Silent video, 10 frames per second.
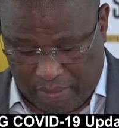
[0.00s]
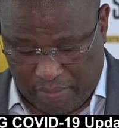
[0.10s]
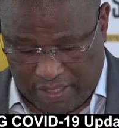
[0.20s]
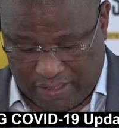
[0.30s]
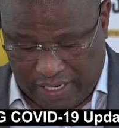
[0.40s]

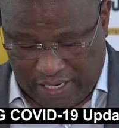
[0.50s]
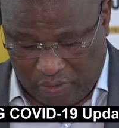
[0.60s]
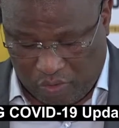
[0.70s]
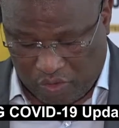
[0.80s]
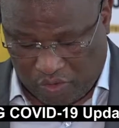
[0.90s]

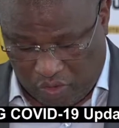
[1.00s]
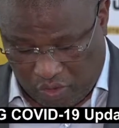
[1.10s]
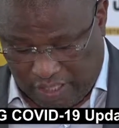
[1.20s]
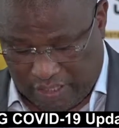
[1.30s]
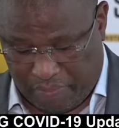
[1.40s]
Mlisana, who is
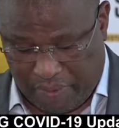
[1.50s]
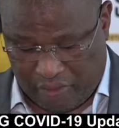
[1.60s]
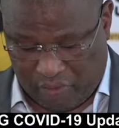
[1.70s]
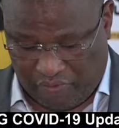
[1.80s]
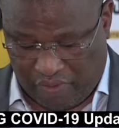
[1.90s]
already
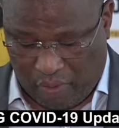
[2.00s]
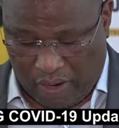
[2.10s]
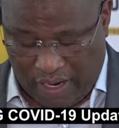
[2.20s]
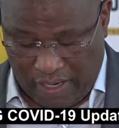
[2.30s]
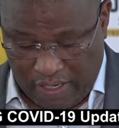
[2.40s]
part of our